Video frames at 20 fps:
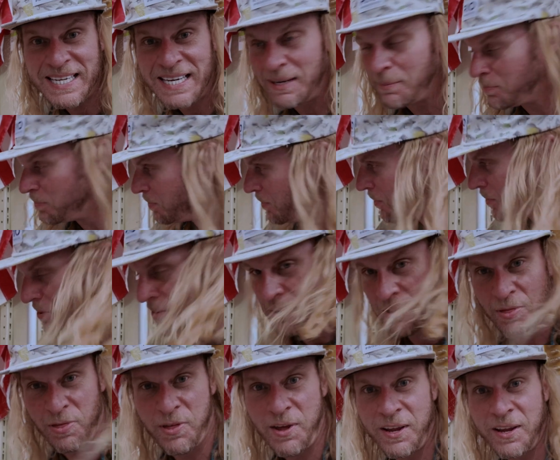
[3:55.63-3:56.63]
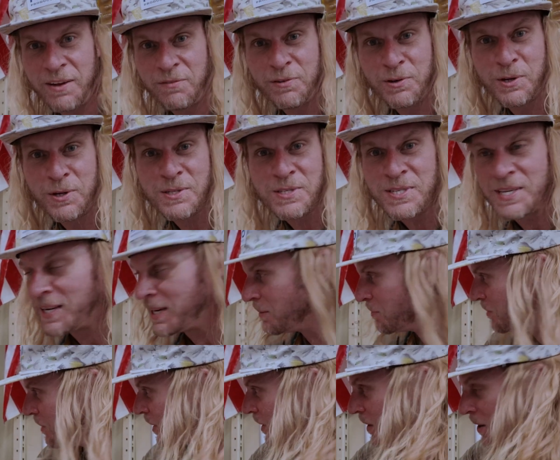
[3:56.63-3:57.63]
deep or thick if you can see,
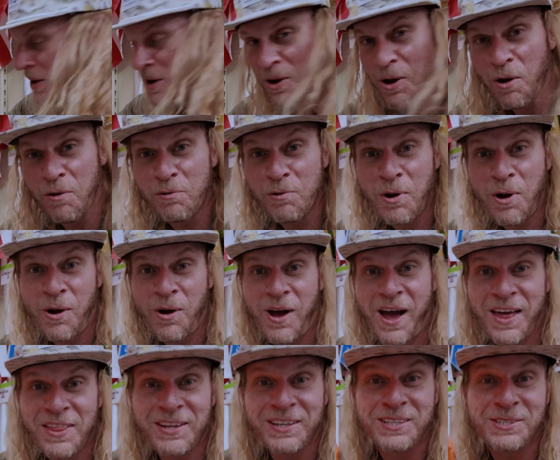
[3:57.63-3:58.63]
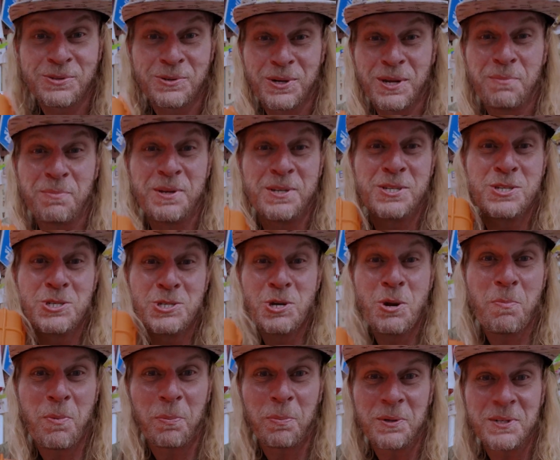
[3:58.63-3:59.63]
but overall, I think this will keep it super